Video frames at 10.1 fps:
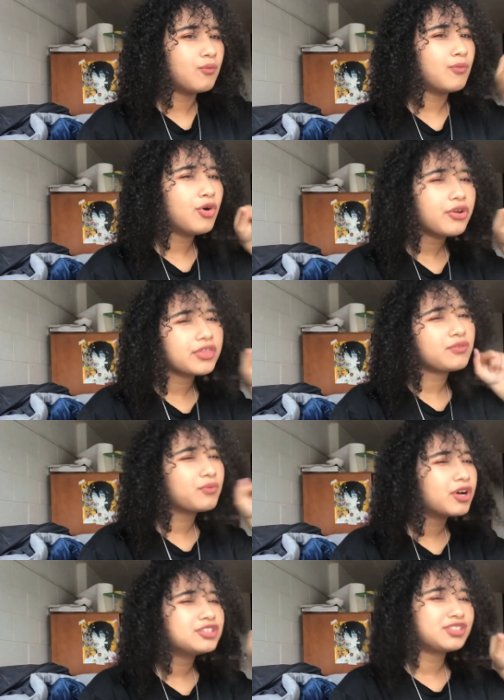more
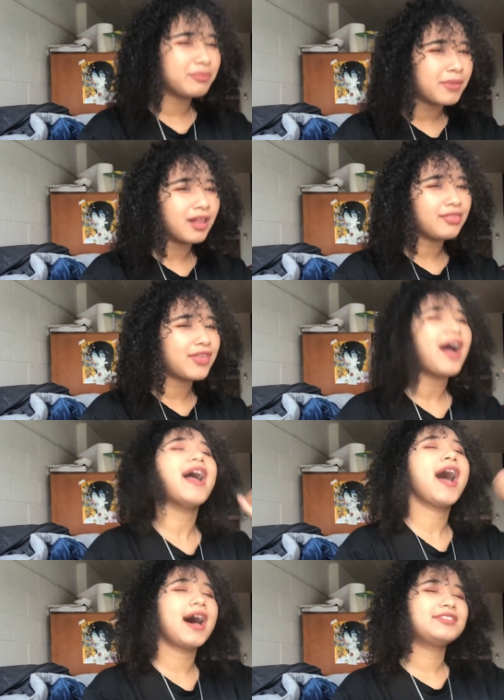than once a month
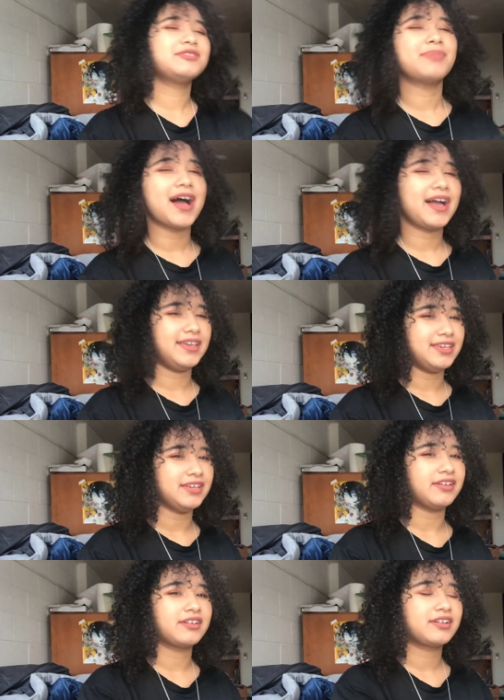I had to buy
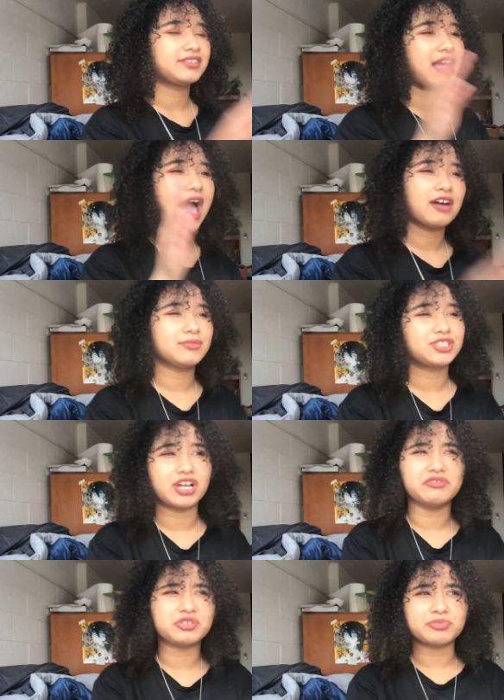ink because of how much
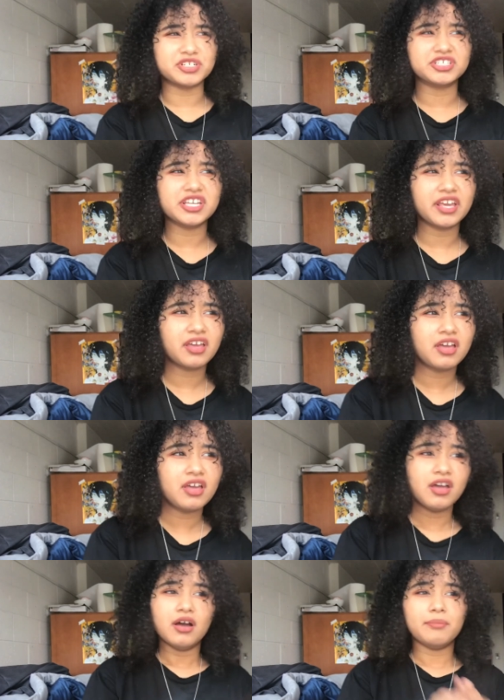I was printing,
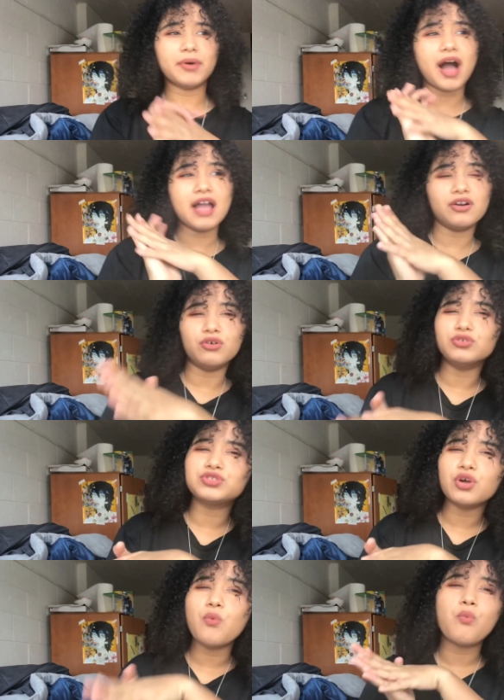but I
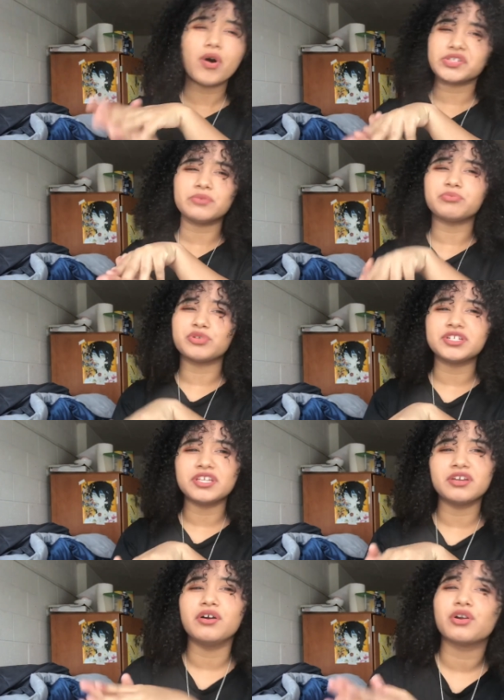also wasn't
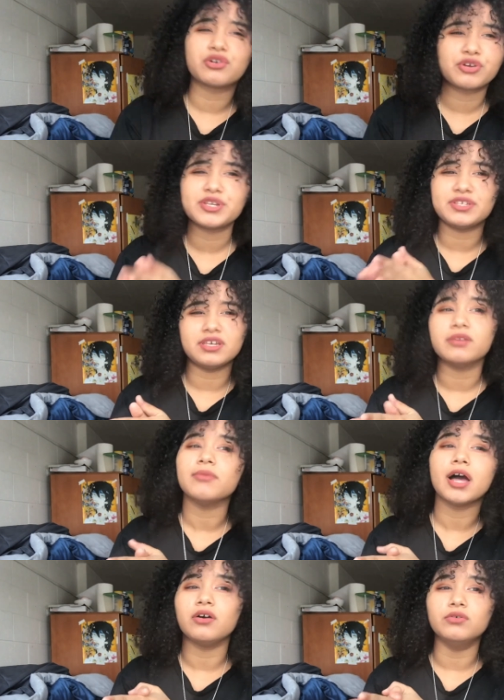printing a crazy
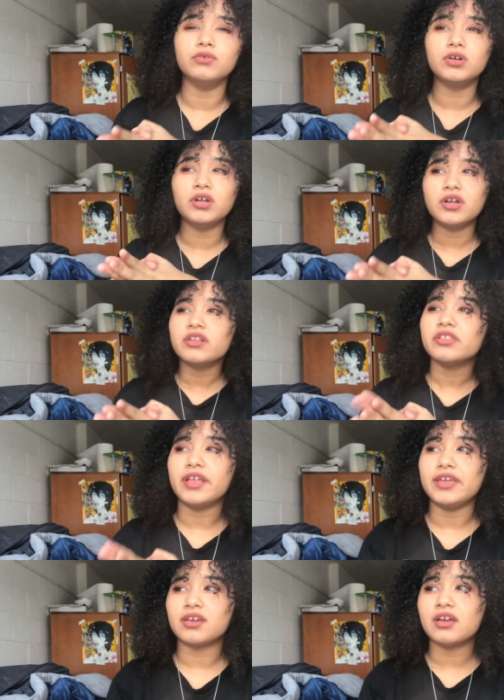amount.
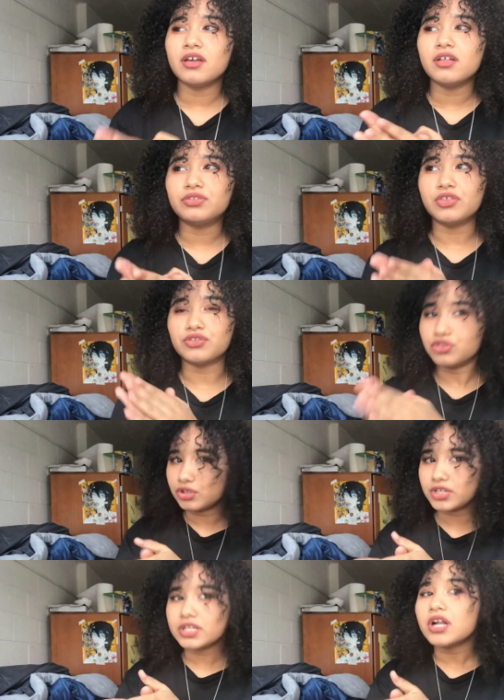Like, the
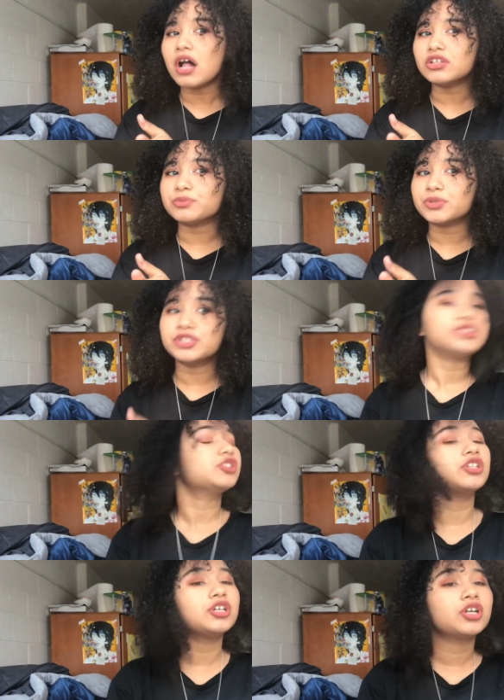$30
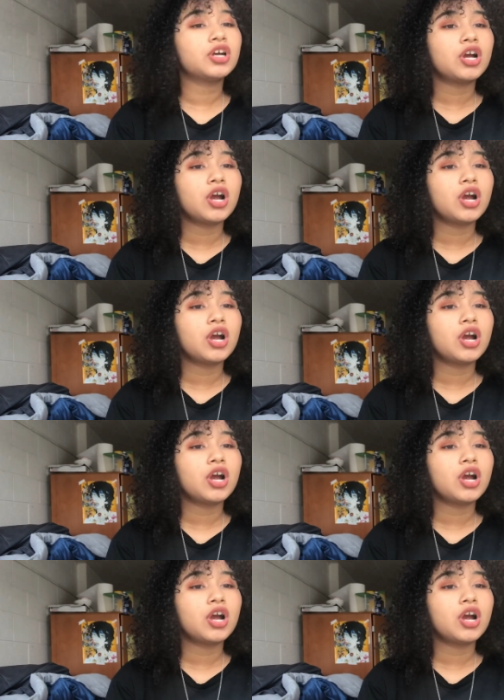printer